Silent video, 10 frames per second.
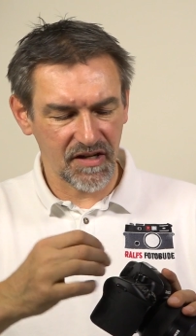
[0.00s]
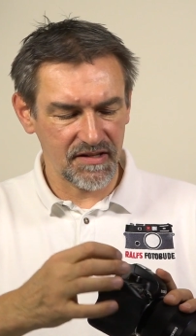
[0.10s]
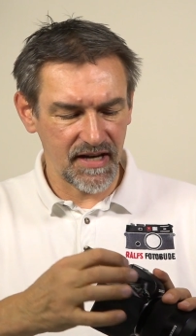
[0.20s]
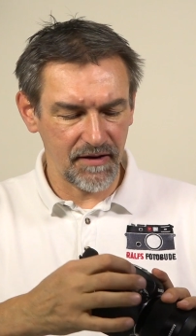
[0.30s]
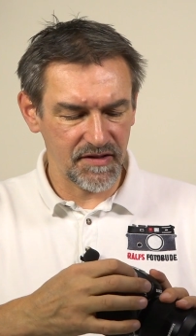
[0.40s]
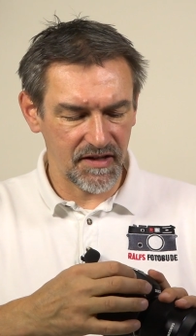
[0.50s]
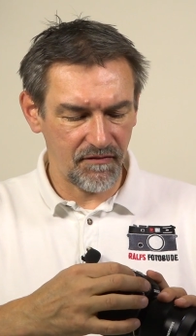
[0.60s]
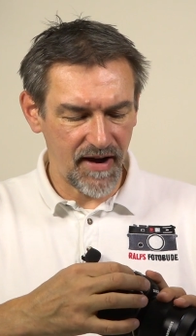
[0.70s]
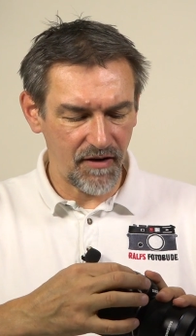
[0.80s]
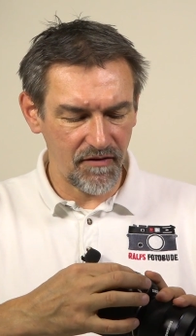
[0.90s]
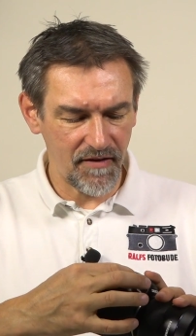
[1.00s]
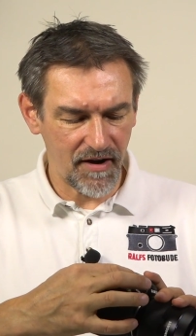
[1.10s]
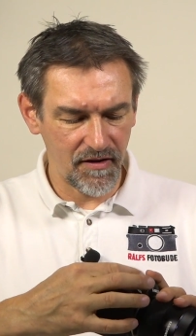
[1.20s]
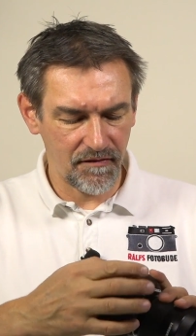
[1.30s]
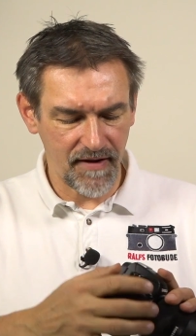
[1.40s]
saves it
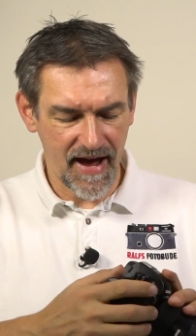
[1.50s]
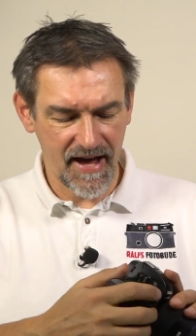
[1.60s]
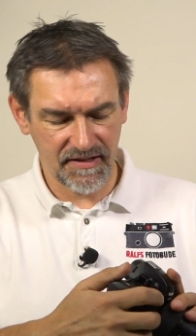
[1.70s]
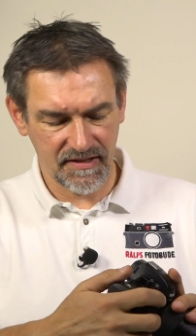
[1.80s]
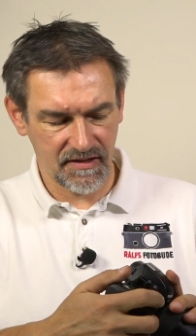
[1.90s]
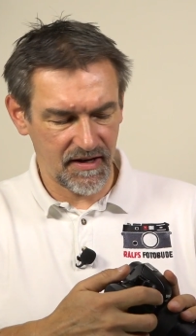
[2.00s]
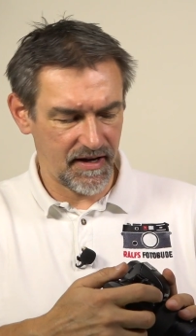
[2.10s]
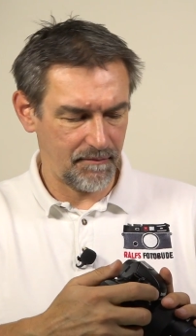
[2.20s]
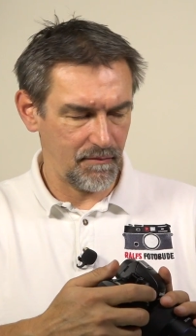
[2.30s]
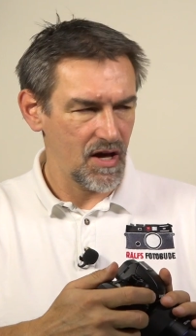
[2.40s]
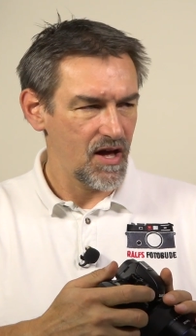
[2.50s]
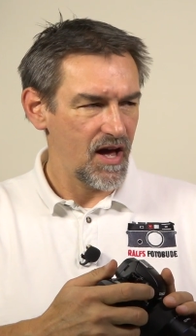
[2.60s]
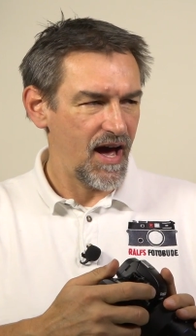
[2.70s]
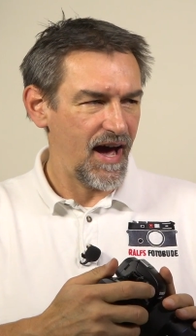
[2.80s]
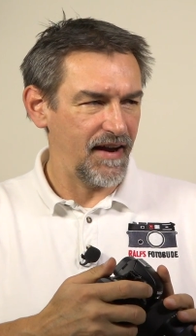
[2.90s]
very fast.
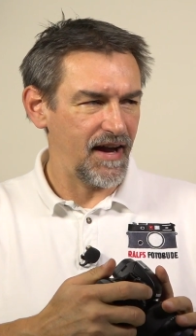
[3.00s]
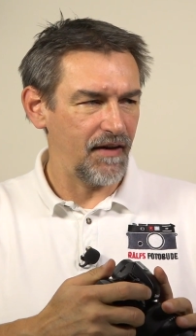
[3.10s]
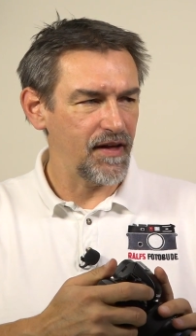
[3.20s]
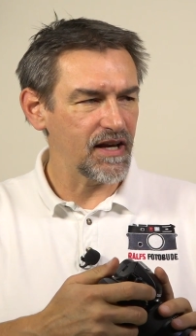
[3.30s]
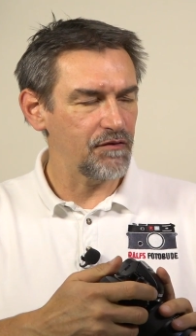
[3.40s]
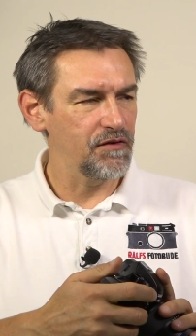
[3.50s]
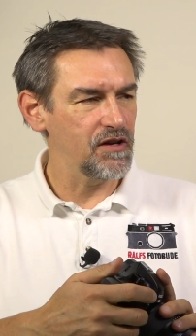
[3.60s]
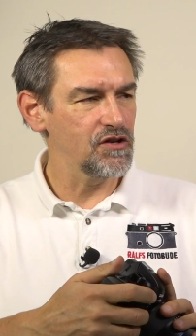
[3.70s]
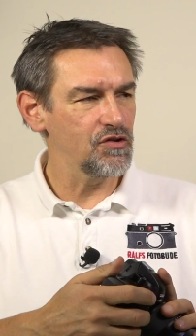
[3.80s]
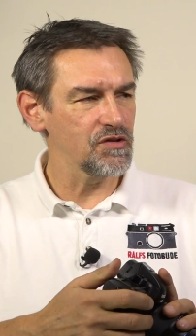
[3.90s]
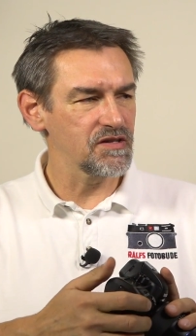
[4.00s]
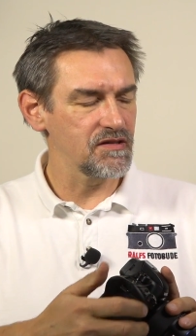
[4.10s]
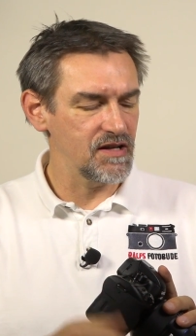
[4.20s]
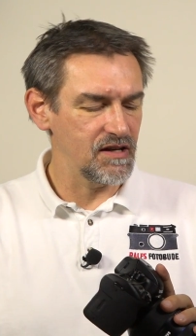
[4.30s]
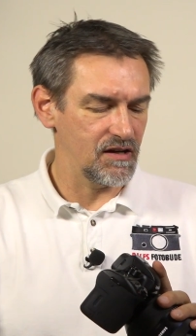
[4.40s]
And I think if you use
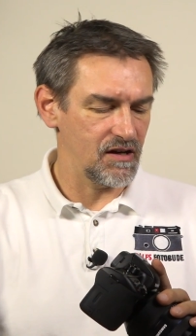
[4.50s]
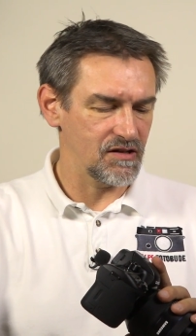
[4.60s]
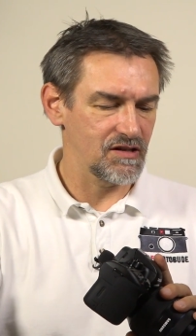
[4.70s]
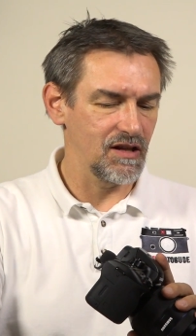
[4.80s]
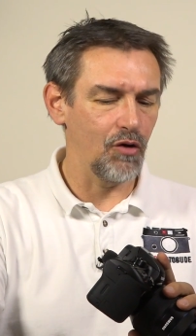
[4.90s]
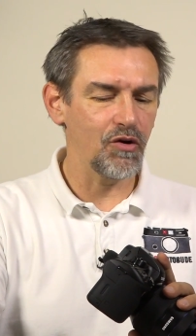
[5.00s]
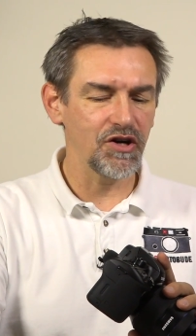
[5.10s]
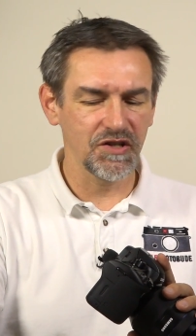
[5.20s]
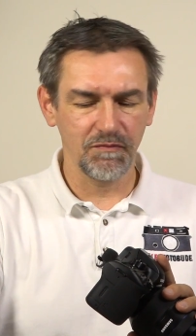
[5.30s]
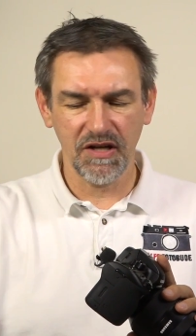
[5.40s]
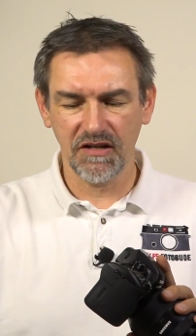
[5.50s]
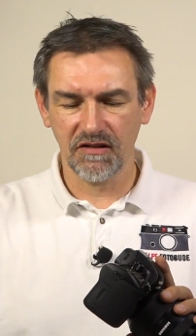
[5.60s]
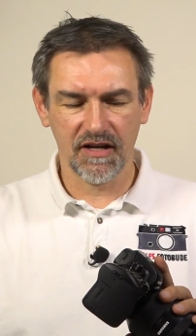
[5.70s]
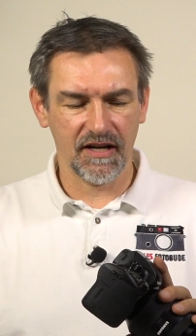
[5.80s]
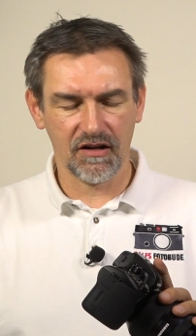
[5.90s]
the slower speed, you
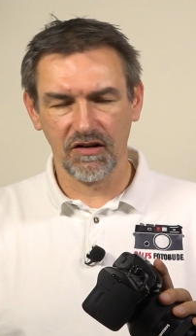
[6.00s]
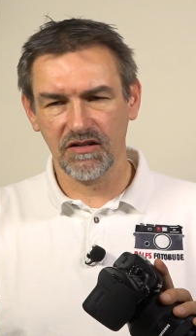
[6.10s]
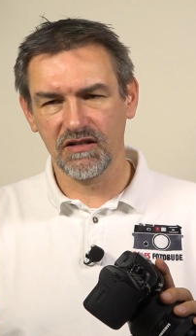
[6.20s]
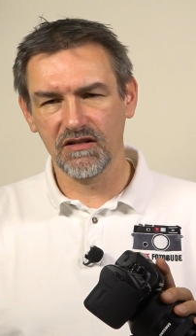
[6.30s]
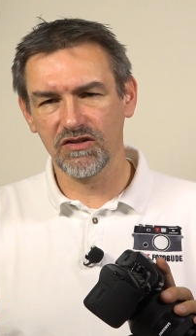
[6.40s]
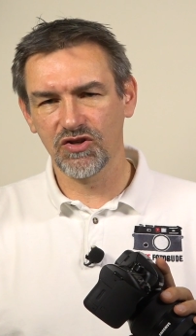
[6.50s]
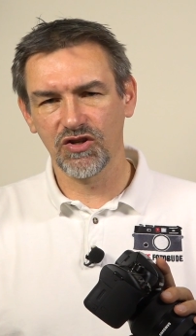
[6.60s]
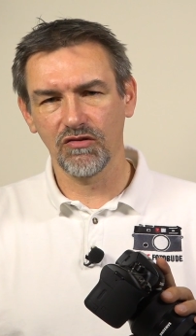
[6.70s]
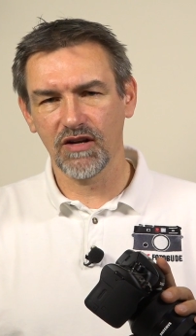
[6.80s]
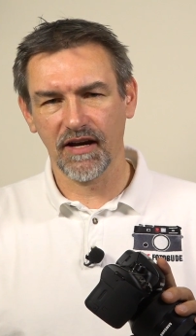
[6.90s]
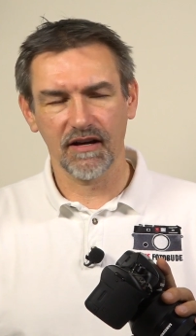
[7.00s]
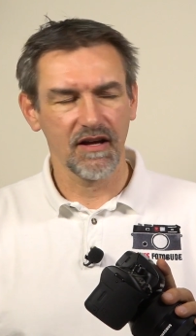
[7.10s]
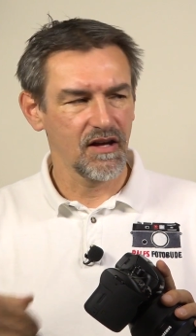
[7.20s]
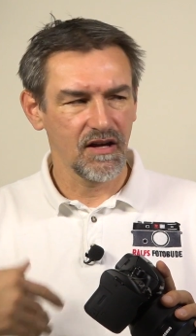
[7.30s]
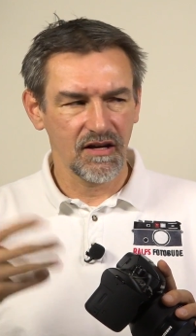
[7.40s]
can continue shooting
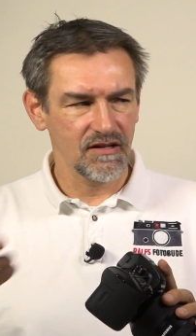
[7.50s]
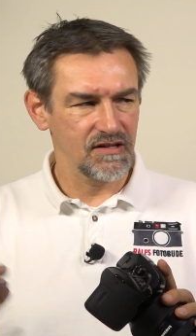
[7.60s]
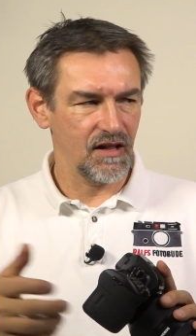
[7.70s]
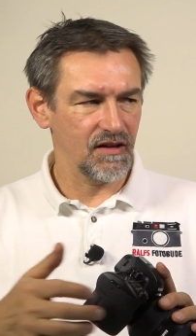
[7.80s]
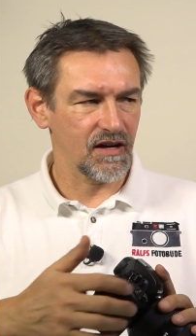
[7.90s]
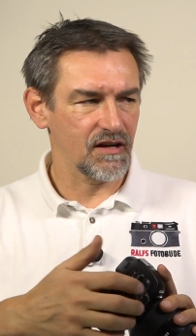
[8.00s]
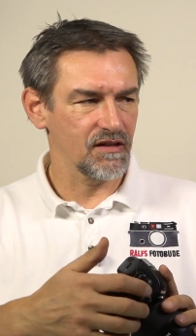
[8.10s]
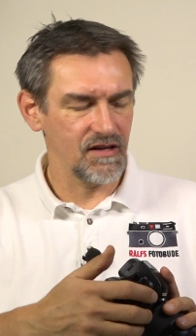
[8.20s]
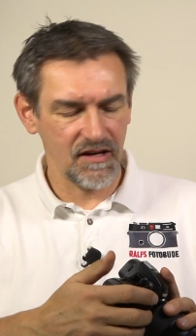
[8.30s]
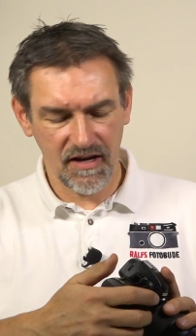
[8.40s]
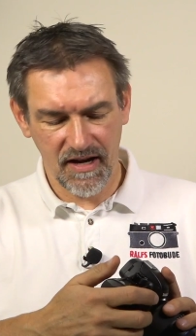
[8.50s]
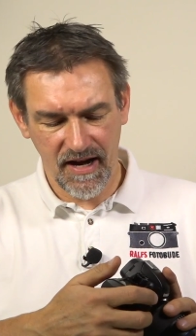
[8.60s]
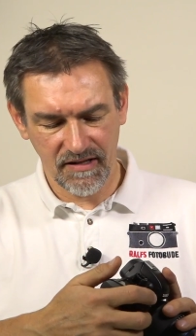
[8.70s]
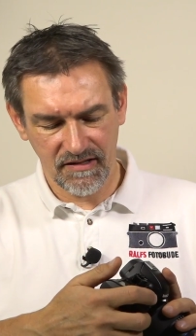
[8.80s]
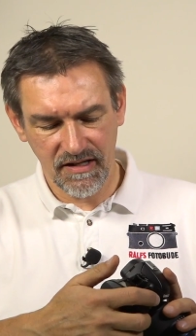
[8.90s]
till the
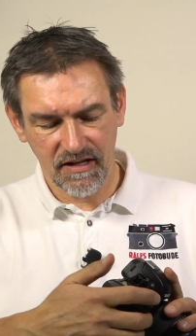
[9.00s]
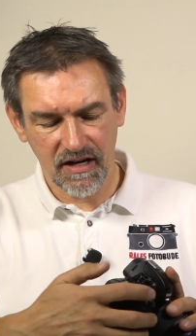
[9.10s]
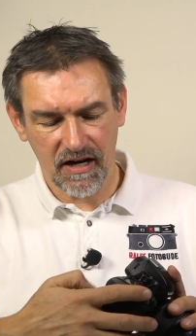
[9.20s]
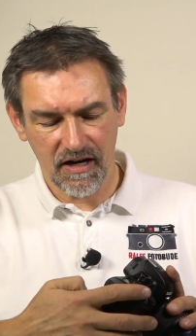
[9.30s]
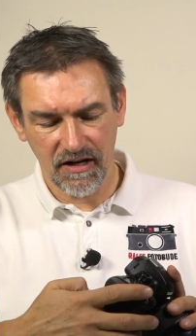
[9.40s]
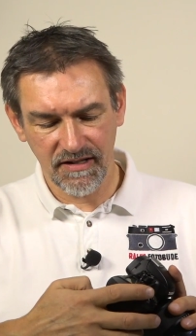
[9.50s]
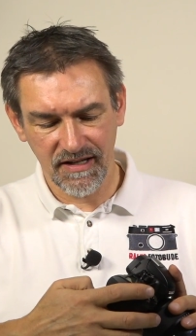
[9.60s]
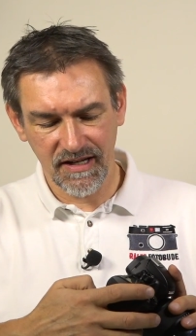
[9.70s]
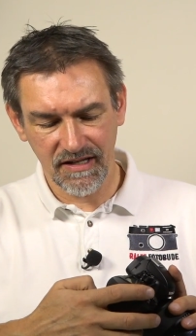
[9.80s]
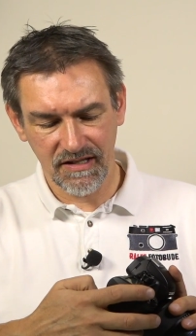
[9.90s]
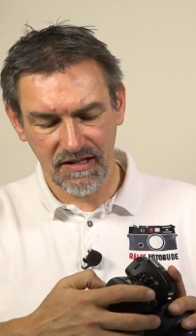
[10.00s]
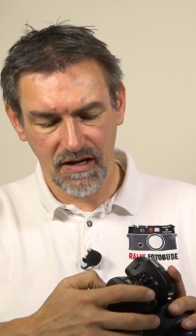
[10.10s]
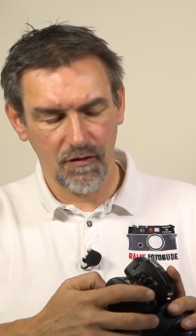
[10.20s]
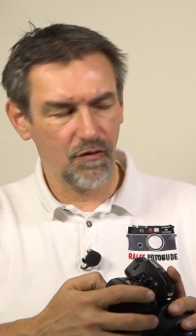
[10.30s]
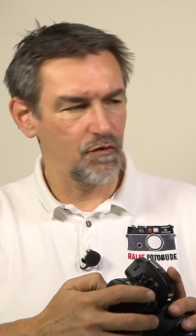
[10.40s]
SD card is
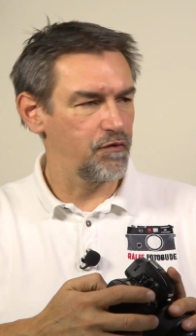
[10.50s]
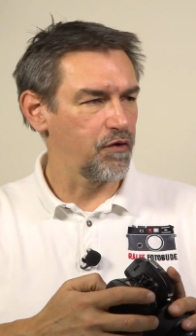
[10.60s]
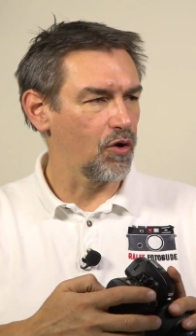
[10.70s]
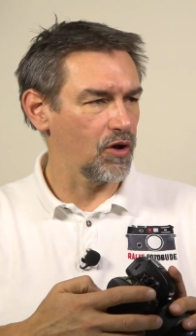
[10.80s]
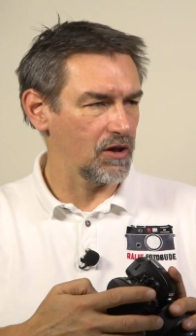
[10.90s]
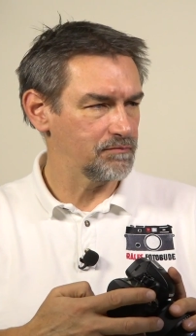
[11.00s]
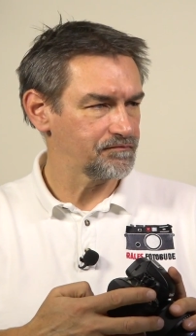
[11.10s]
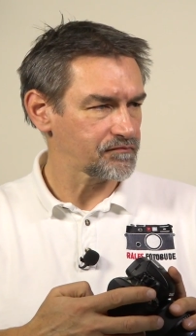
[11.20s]
full.